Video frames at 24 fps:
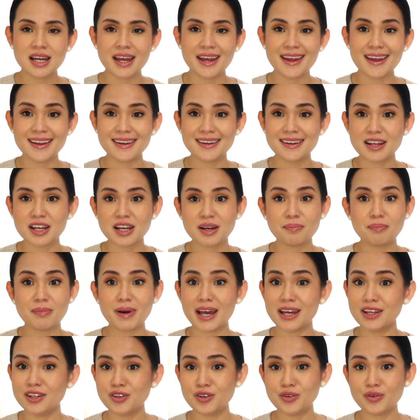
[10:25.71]
And
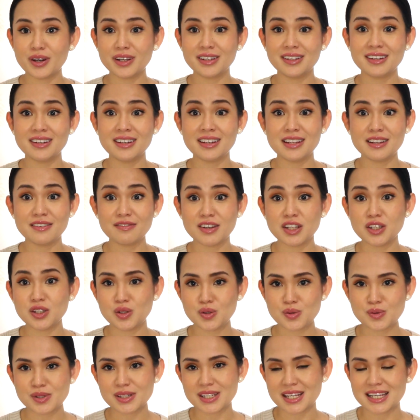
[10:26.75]
mind you, I didn't even
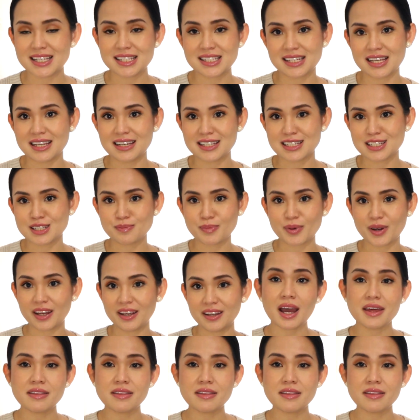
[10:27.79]
use a setting spray.